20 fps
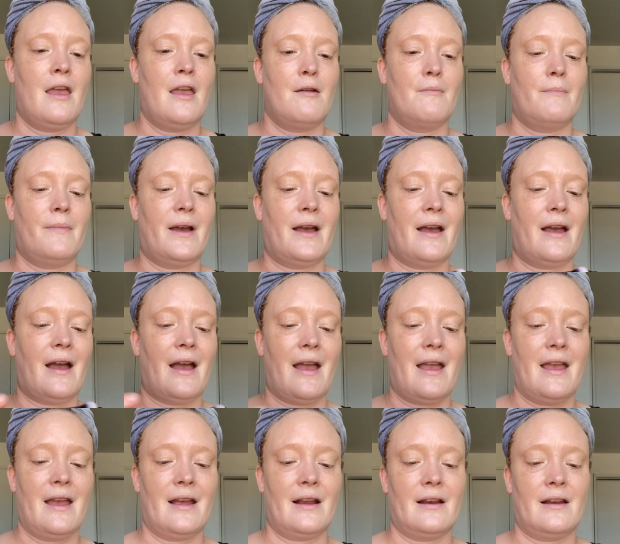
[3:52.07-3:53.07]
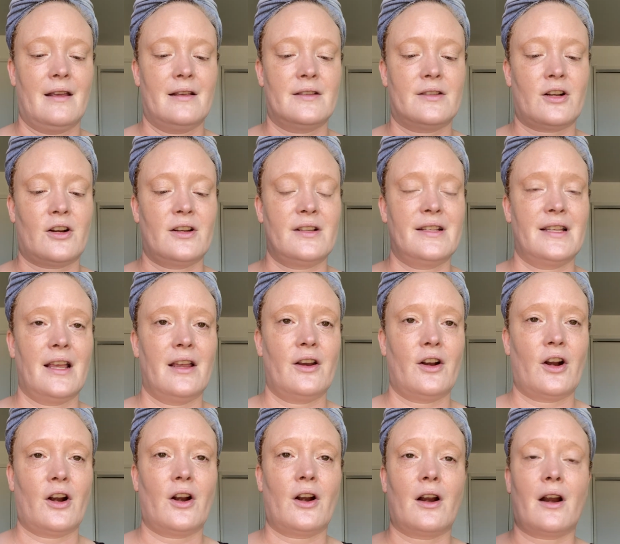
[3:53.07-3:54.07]
But I had started seeing
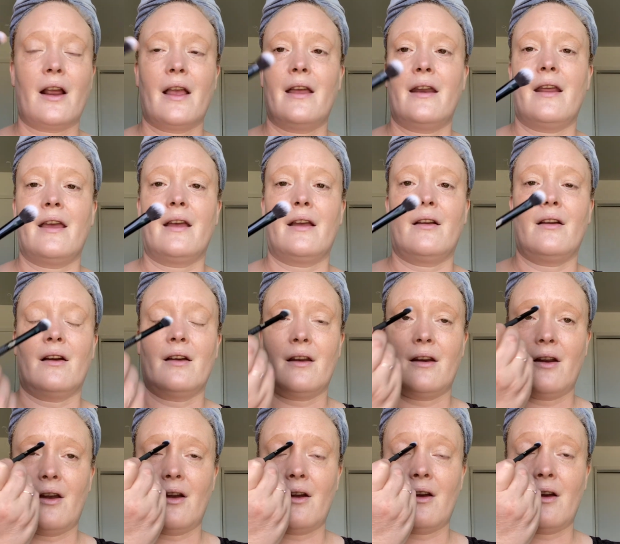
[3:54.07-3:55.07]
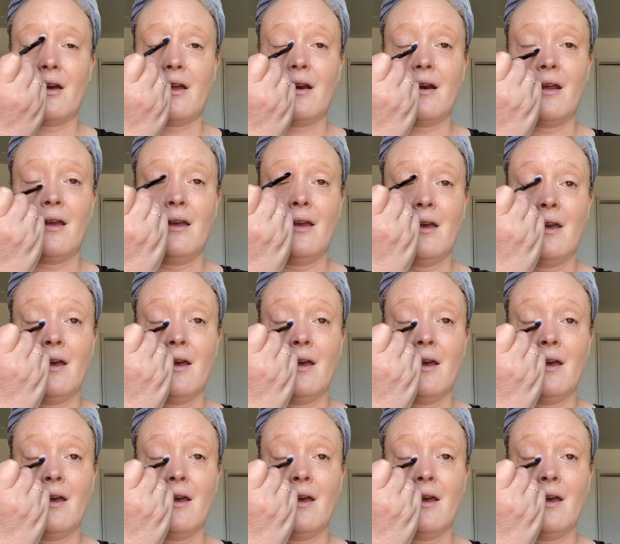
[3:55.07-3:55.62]
her and had gone on